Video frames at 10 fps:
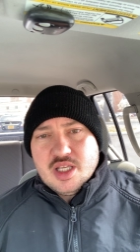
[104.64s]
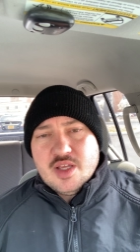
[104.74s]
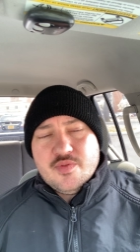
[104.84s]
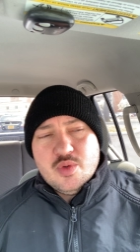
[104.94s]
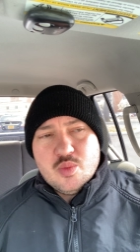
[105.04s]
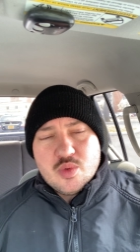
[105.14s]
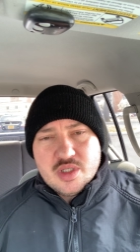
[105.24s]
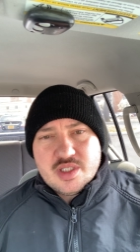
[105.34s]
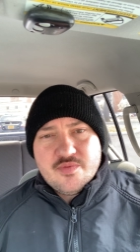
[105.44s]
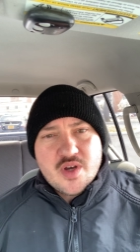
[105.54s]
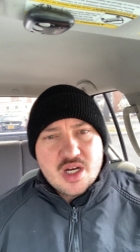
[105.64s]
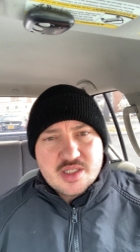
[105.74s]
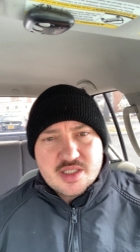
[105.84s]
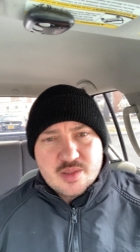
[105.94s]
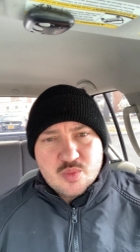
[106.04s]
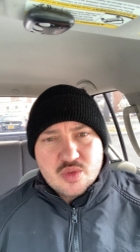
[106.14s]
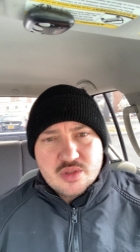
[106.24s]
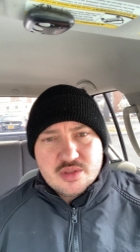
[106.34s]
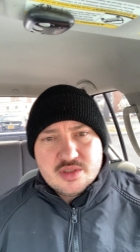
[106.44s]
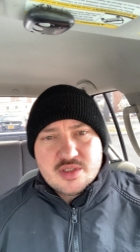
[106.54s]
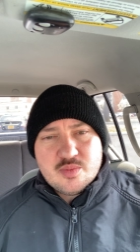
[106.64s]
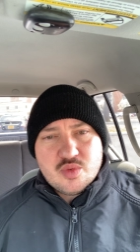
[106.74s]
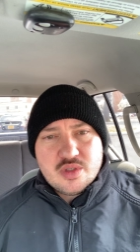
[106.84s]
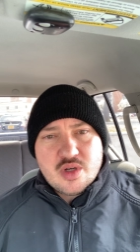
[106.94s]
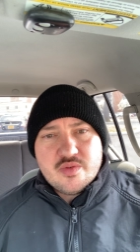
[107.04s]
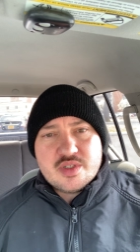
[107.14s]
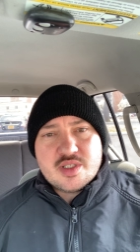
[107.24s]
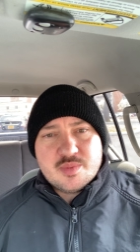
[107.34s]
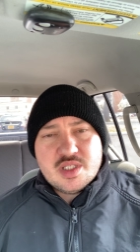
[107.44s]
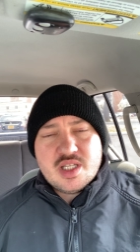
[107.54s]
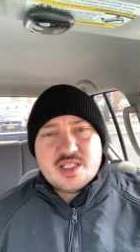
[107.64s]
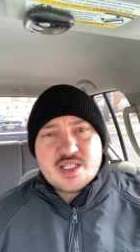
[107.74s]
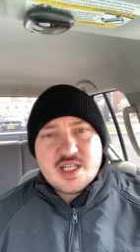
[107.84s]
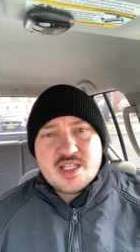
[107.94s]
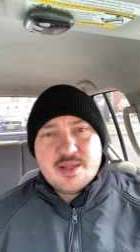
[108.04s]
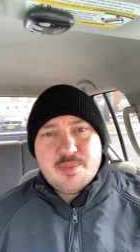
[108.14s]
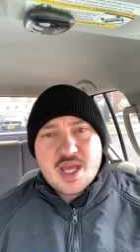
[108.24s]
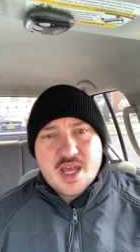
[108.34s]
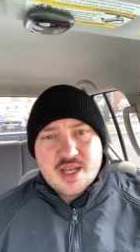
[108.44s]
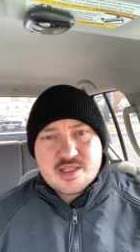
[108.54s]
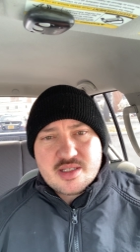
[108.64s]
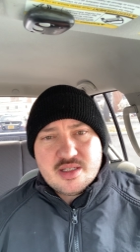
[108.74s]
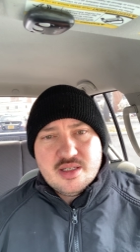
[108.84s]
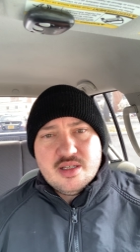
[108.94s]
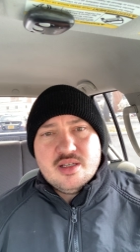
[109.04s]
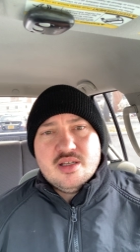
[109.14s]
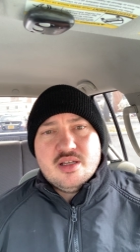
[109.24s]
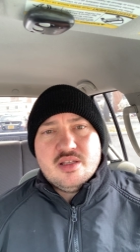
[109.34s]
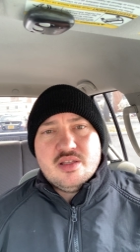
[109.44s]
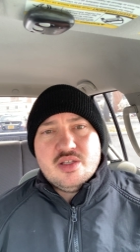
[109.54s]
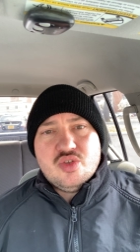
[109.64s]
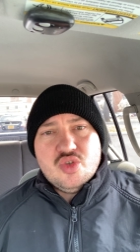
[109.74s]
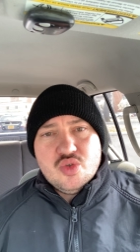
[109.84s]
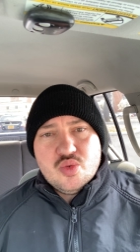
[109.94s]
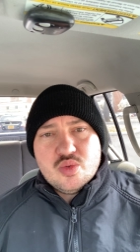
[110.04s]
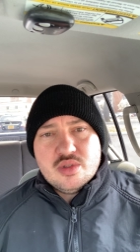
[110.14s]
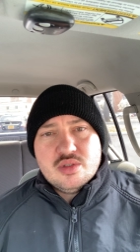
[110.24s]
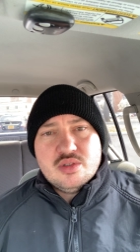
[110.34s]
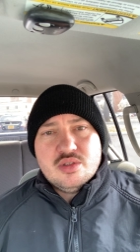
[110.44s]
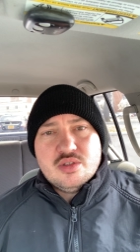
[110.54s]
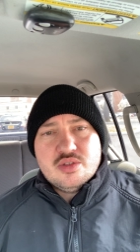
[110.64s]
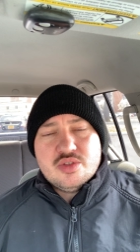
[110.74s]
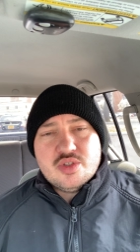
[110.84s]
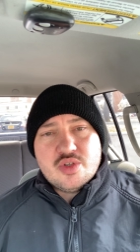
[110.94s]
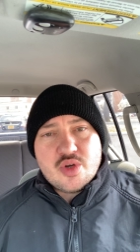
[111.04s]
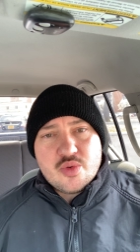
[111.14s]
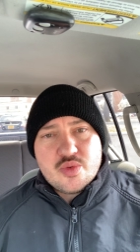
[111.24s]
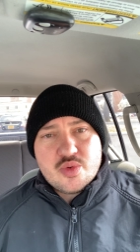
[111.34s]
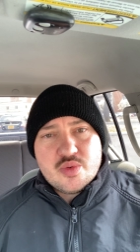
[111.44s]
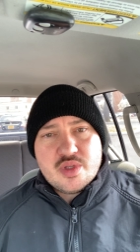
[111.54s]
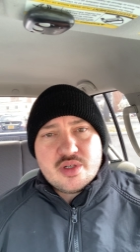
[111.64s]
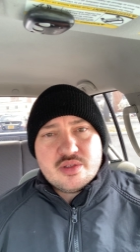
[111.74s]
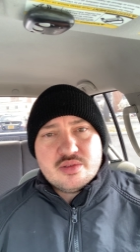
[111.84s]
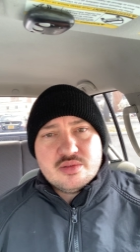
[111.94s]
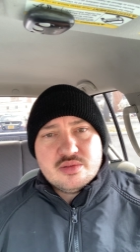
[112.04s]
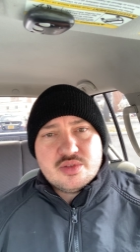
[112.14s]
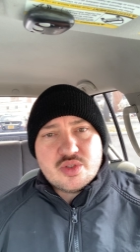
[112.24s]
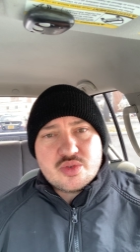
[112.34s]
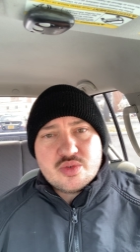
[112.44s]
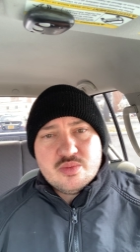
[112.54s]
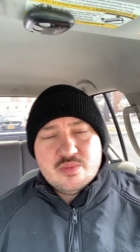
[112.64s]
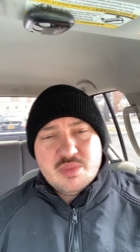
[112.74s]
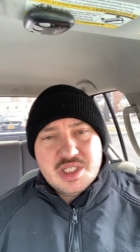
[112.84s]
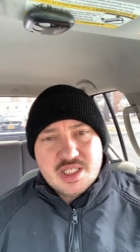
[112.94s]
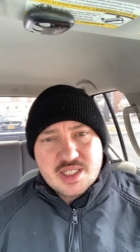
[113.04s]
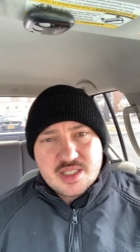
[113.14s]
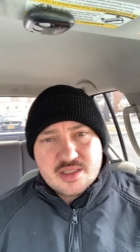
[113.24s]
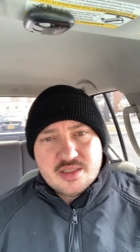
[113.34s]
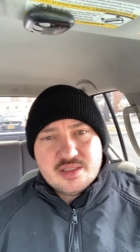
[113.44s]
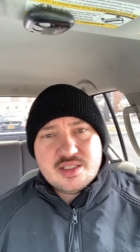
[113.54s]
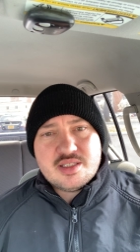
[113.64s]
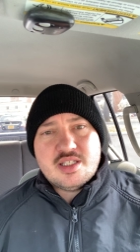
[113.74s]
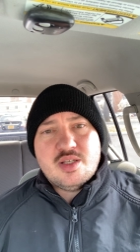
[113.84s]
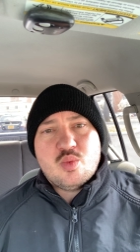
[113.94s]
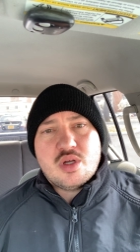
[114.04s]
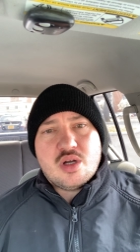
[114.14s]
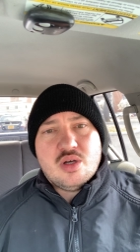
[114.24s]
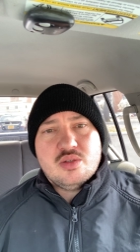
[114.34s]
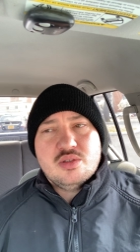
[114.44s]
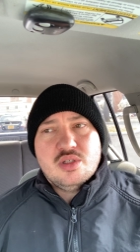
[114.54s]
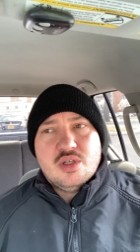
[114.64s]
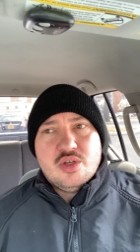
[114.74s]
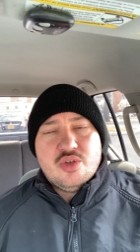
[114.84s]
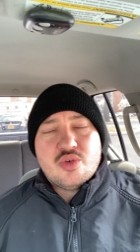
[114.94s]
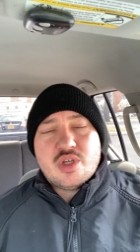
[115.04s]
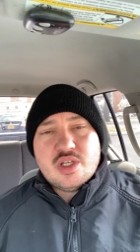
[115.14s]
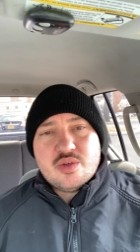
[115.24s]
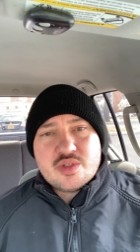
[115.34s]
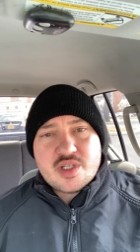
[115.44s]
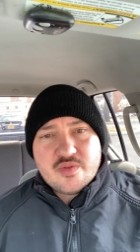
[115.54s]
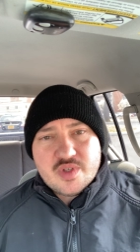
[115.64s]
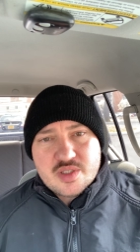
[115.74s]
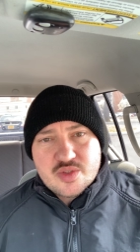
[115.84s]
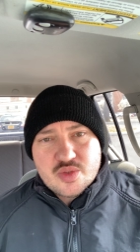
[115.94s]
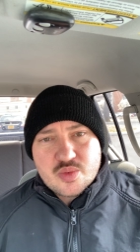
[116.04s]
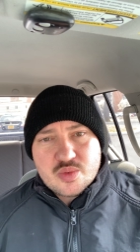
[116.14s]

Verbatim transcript: If you want to fire someone someone over something they said in the past, then you should go through their social media to see what all you're getting yourself into.